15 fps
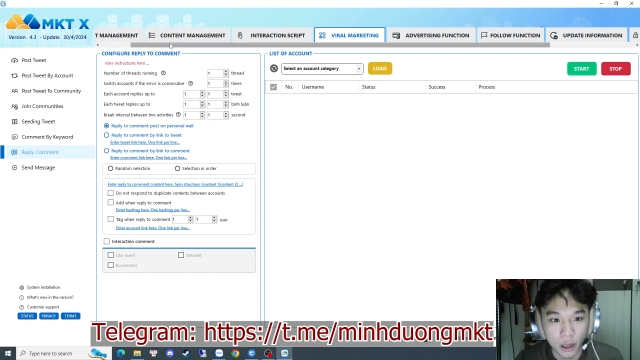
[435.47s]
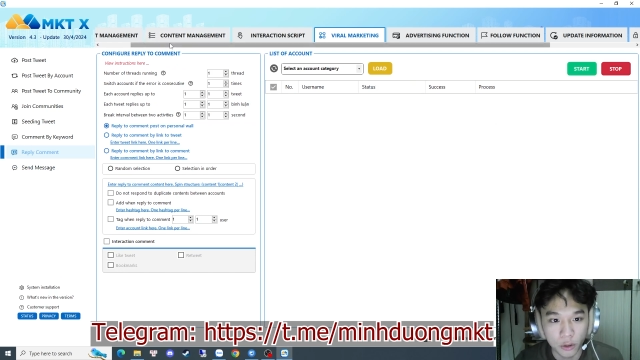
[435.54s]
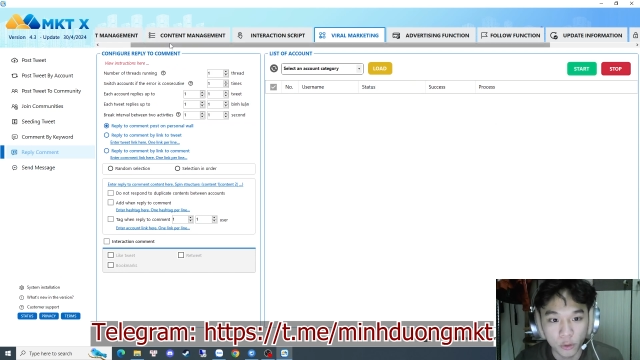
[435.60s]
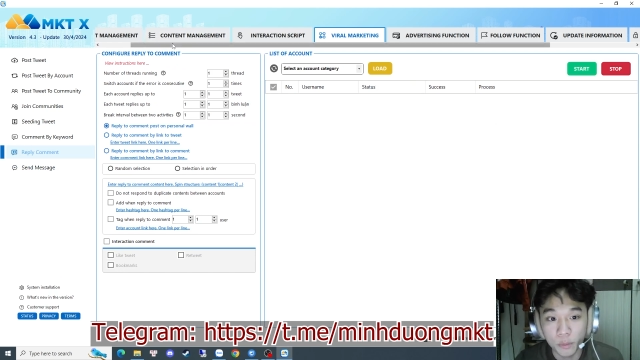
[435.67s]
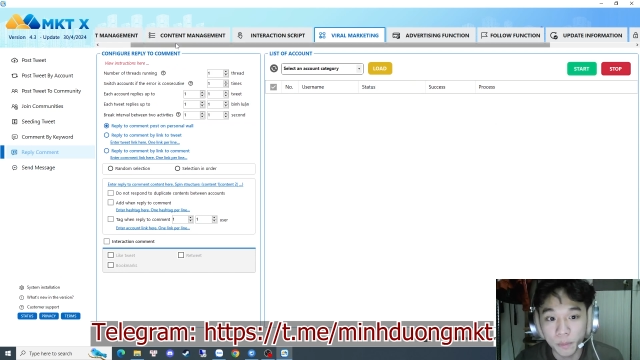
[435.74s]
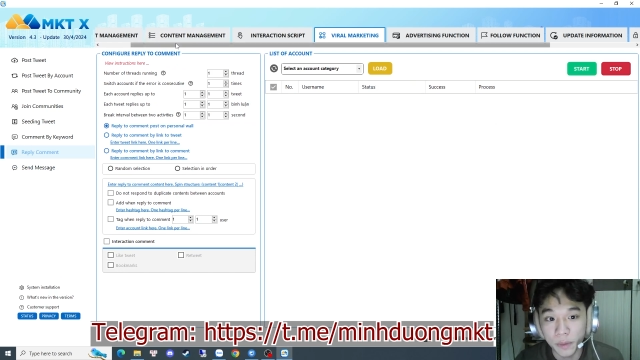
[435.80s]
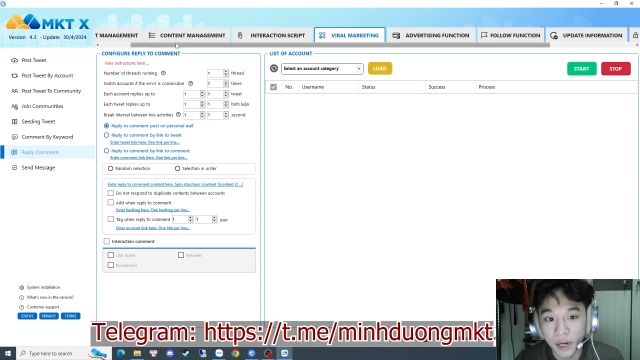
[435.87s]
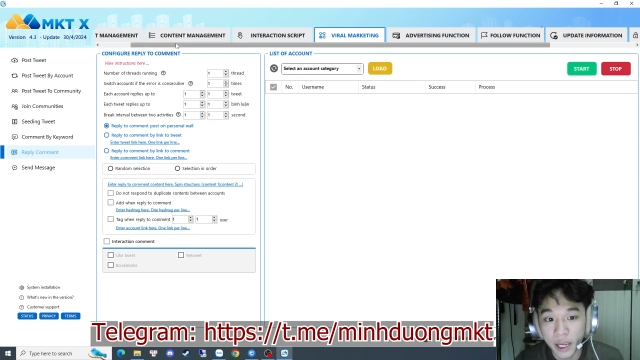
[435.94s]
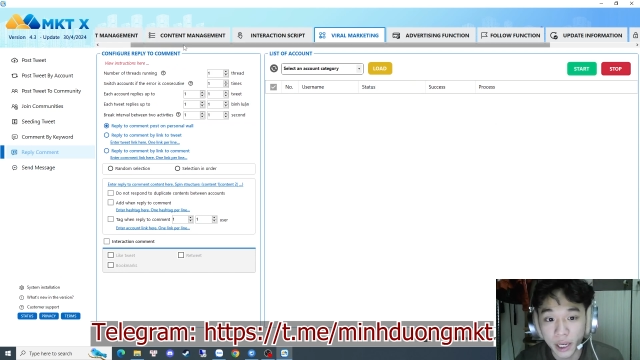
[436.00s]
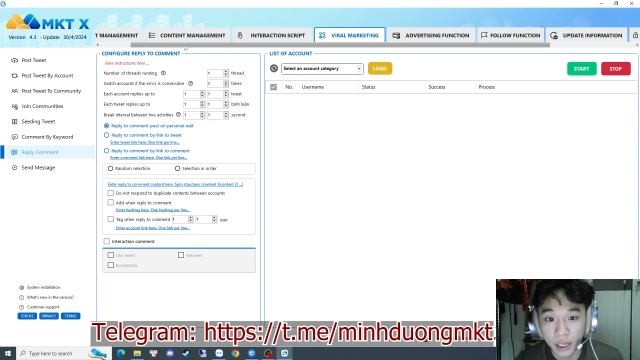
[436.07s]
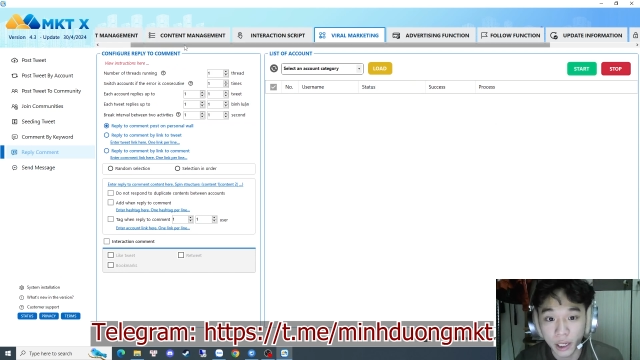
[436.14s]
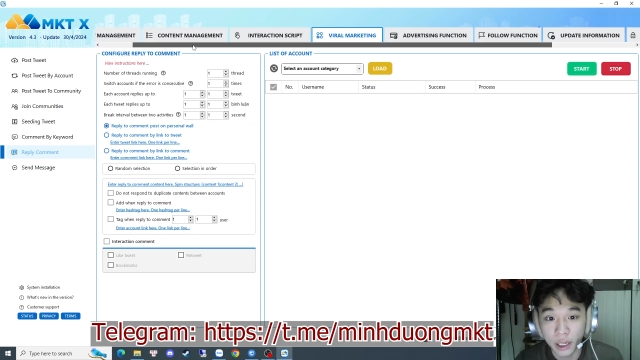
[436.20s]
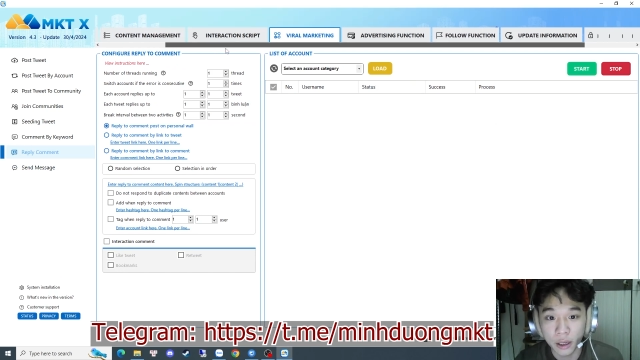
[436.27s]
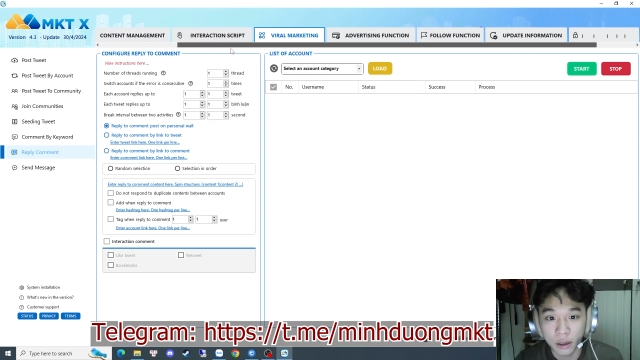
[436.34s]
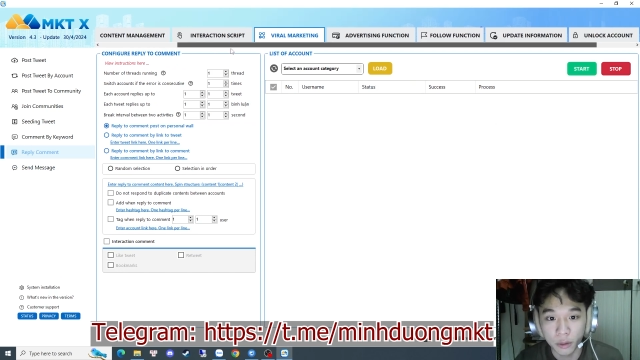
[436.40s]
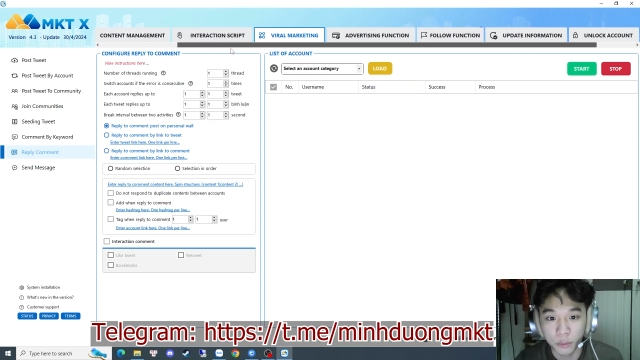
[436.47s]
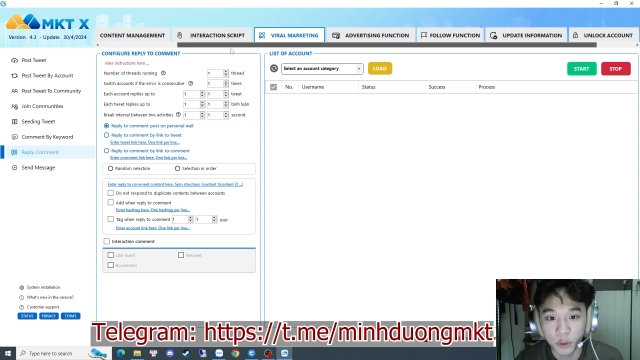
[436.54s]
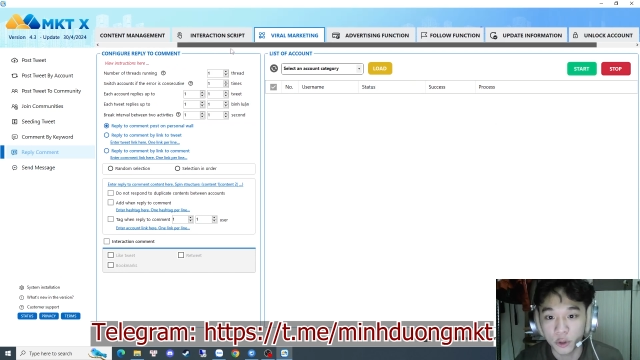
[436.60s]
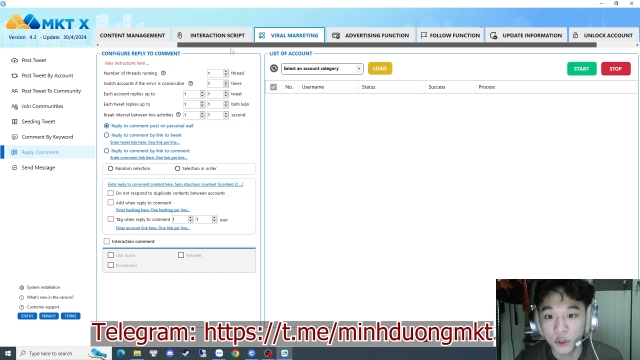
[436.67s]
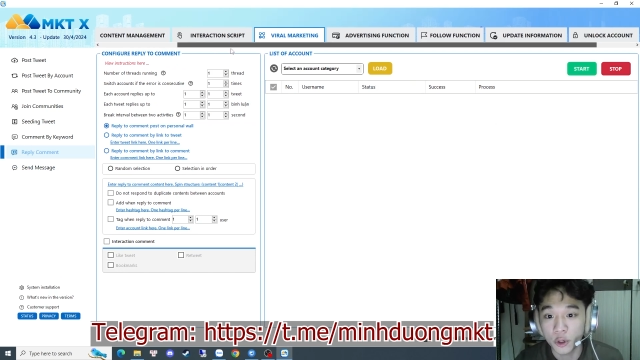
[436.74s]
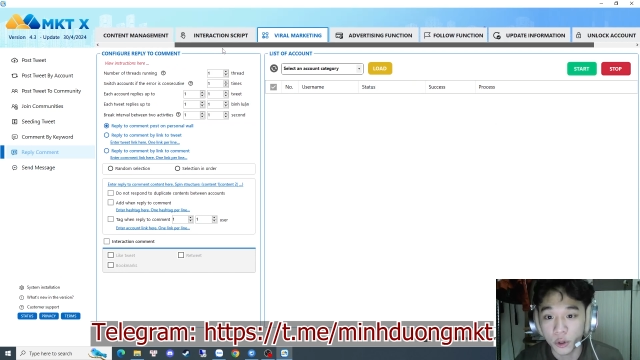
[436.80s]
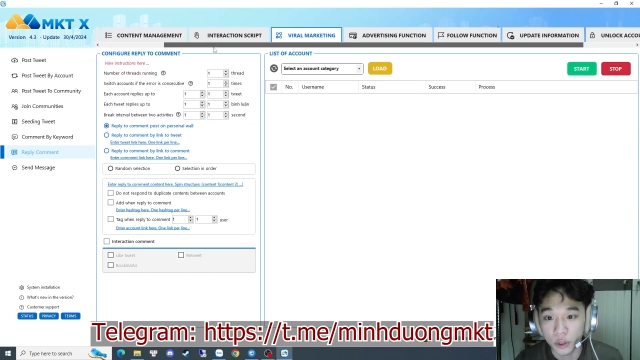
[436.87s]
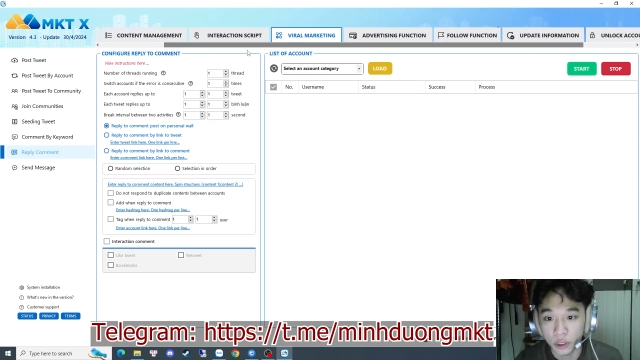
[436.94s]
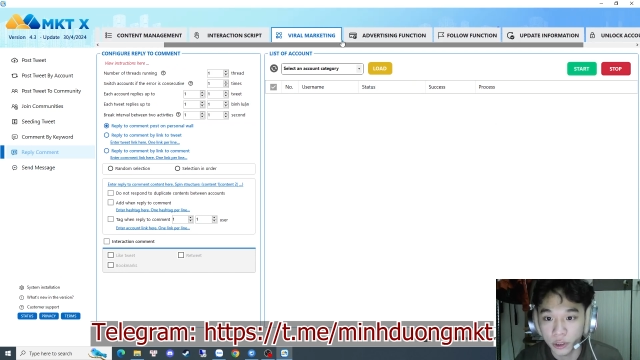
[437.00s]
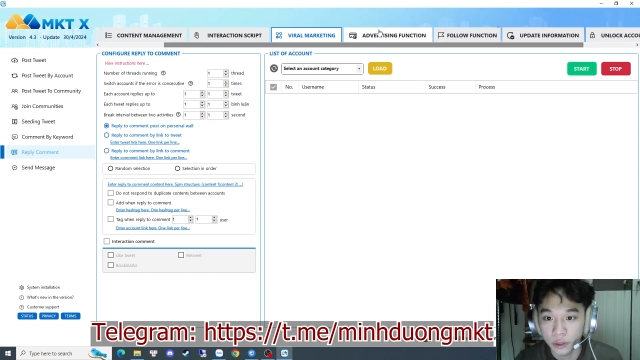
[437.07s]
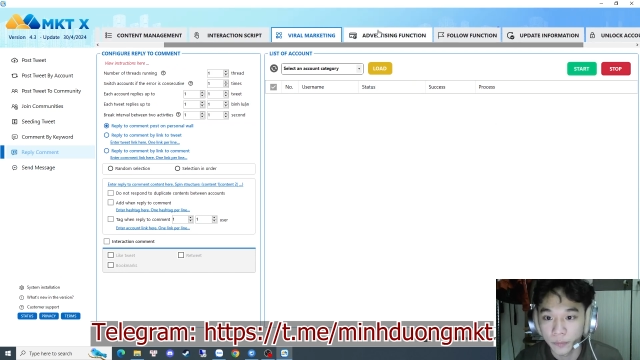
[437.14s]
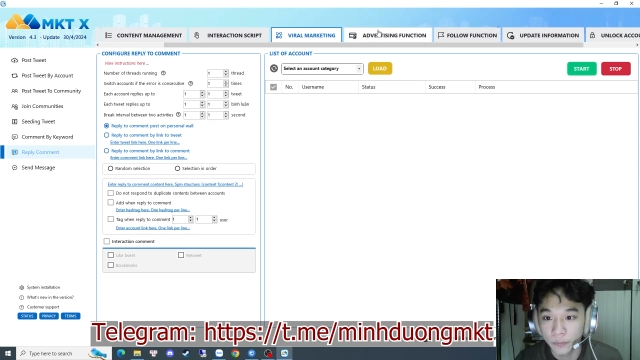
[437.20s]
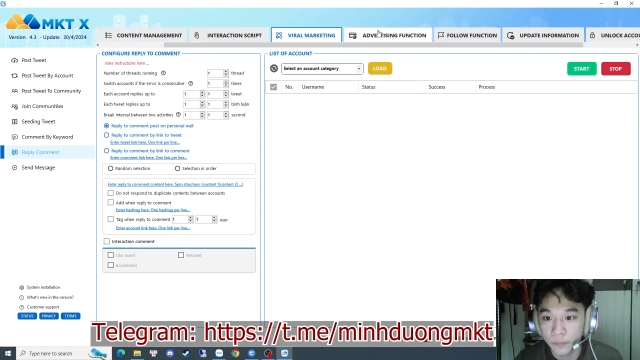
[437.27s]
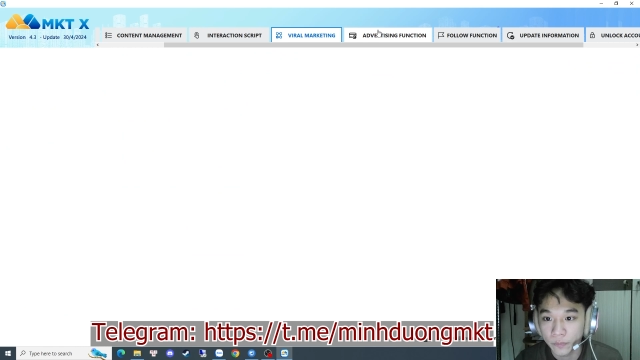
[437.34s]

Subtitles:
group link of your choice.